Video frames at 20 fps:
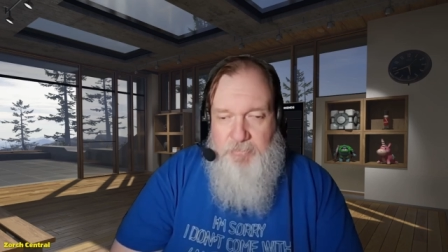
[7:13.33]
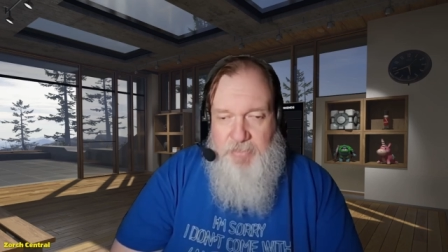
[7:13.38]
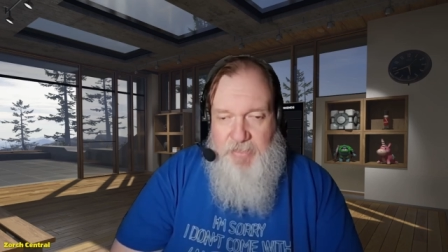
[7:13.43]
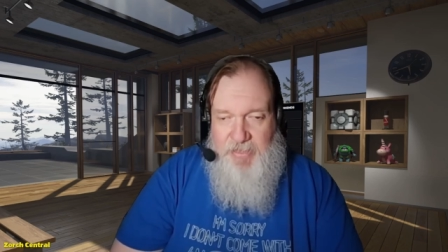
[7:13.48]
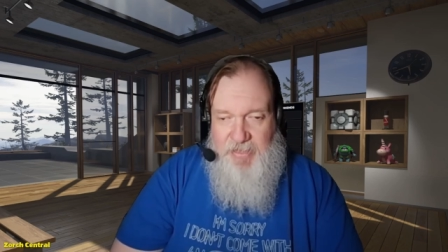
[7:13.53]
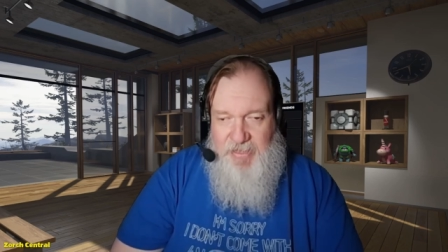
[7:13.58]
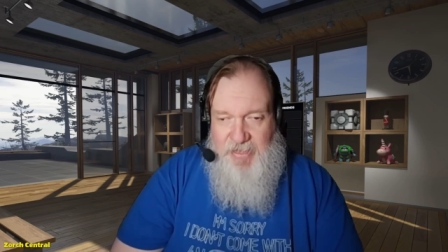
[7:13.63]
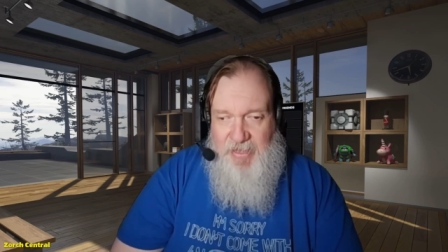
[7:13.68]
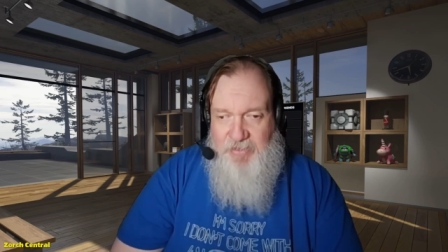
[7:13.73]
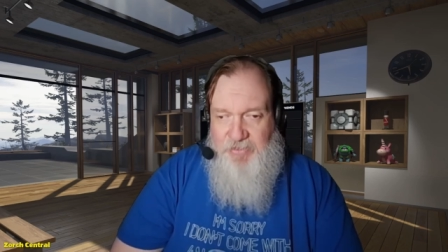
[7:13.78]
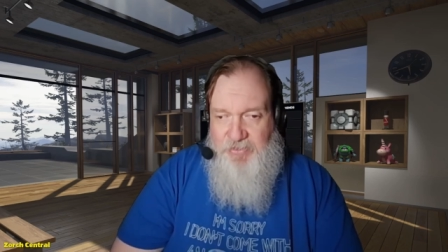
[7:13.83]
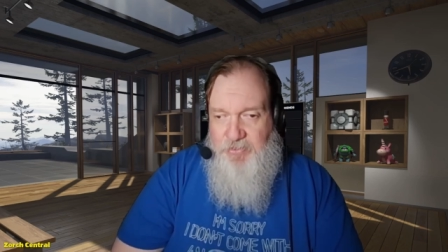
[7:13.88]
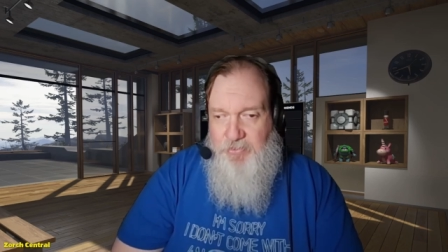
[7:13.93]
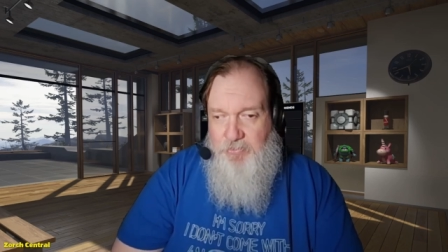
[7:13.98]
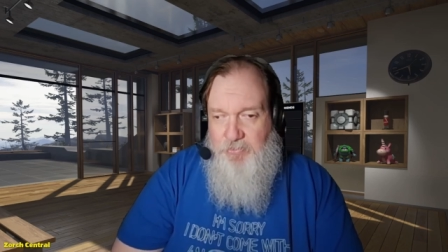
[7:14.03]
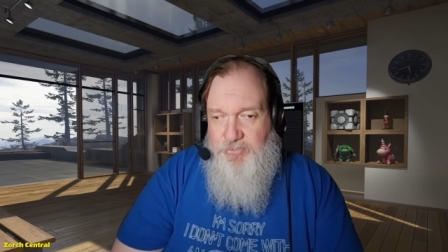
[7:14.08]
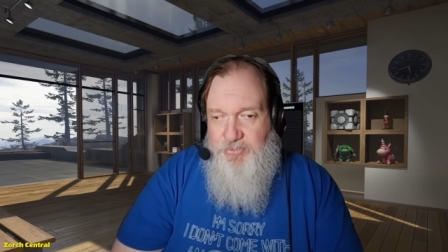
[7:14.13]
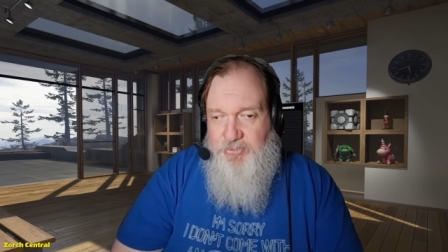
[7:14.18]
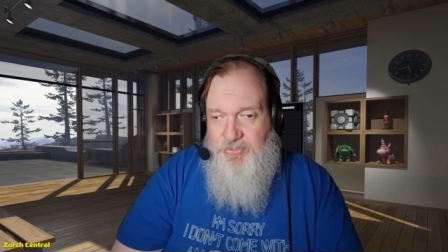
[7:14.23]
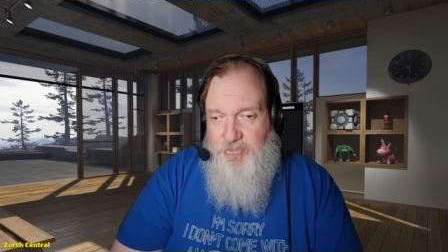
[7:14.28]
in
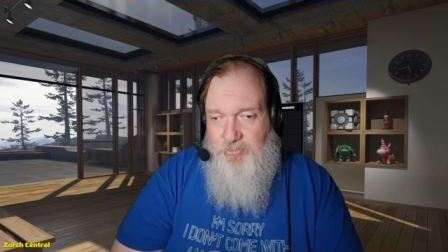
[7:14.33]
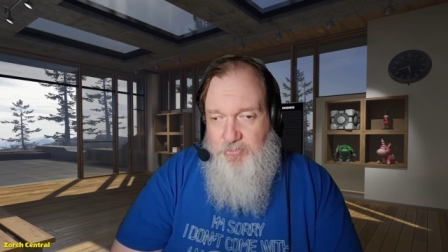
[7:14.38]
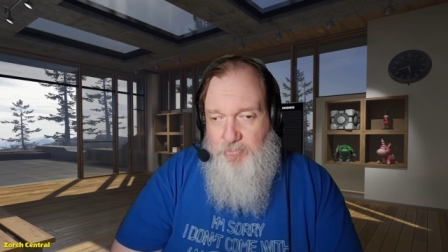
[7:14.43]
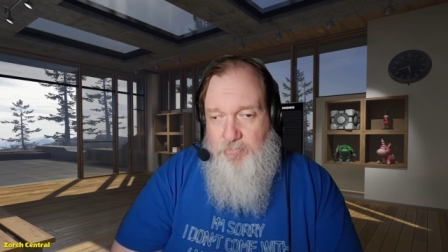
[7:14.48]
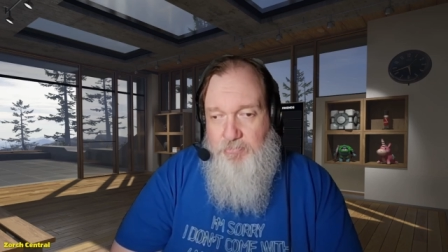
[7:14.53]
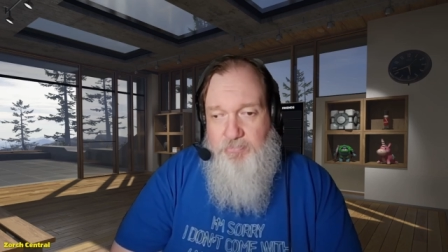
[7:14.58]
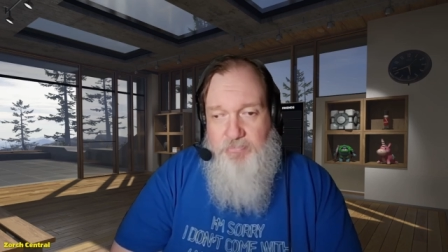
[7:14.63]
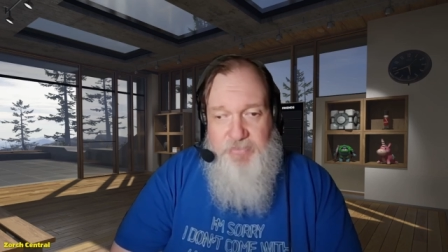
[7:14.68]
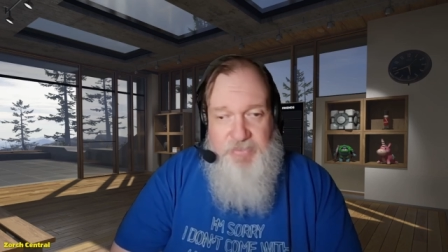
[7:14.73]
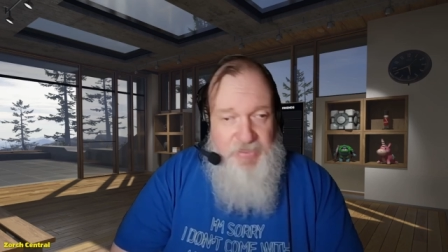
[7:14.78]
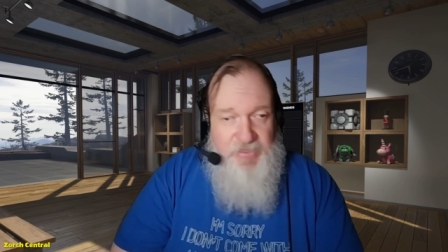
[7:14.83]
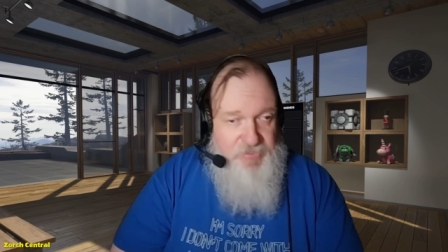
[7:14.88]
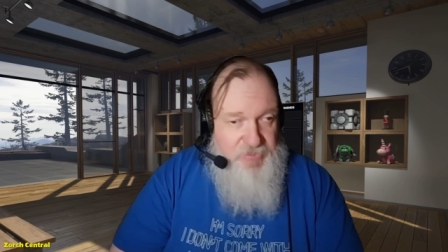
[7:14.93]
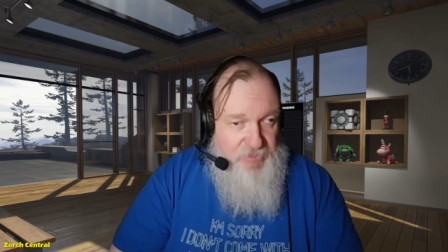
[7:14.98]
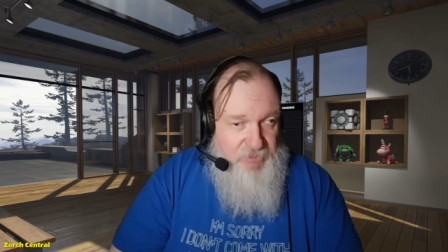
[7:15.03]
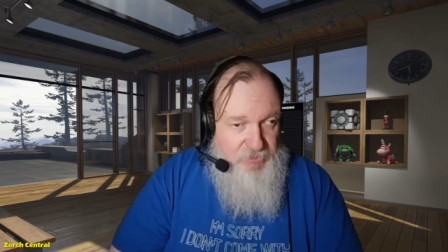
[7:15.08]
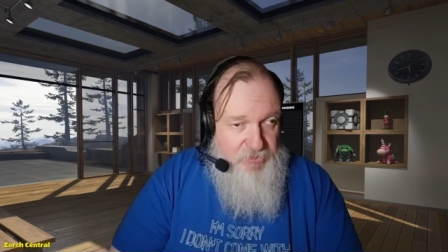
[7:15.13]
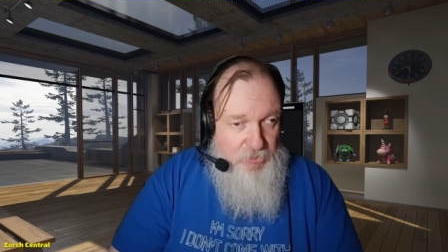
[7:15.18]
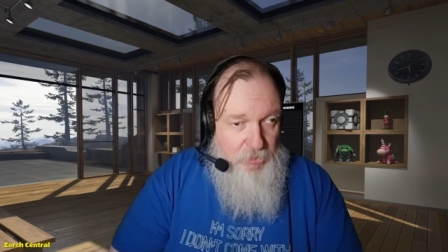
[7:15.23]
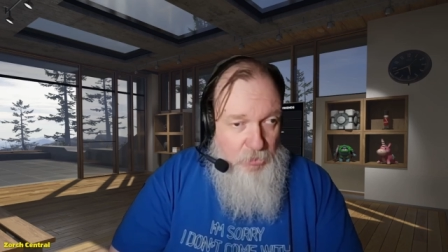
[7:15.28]
answer to
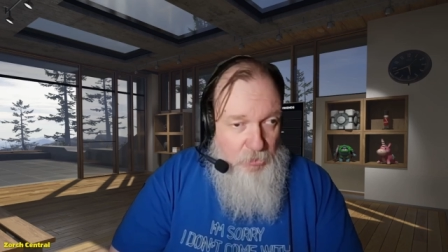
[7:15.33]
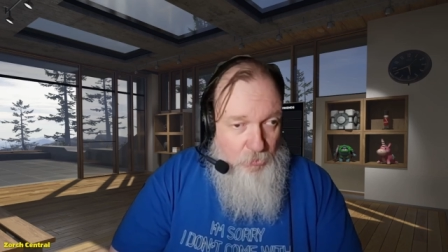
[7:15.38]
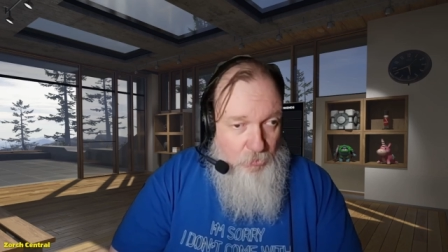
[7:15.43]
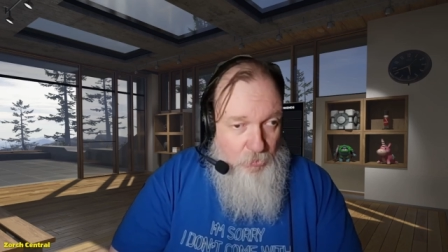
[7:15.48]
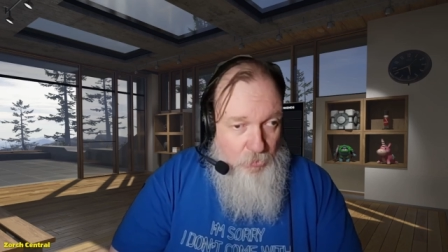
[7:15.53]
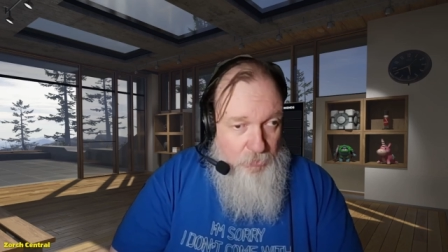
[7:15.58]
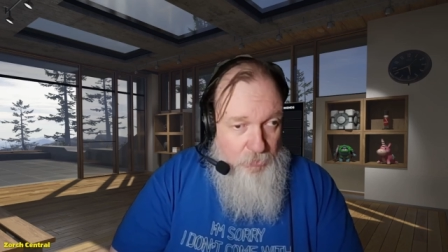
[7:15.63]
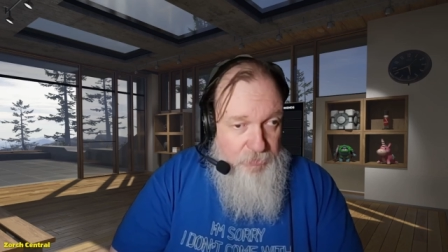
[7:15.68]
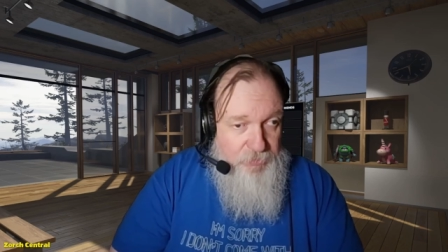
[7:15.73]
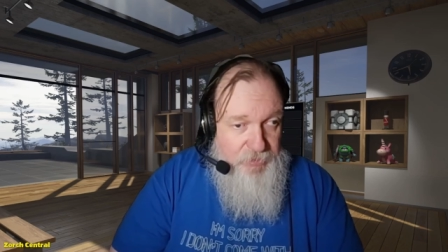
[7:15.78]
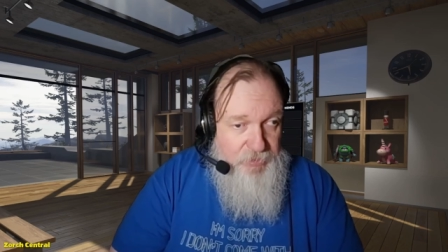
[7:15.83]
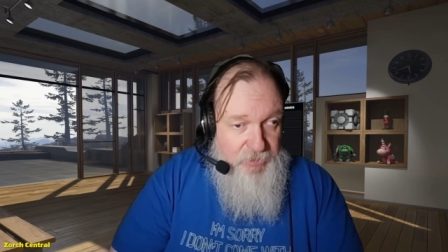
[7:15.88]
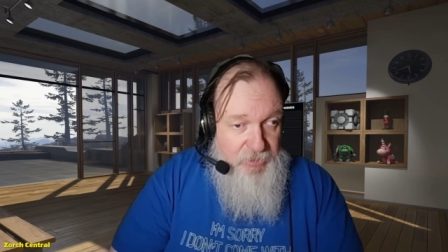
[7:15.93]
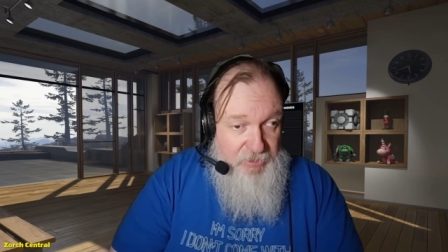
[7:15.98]
Disney Star Wars,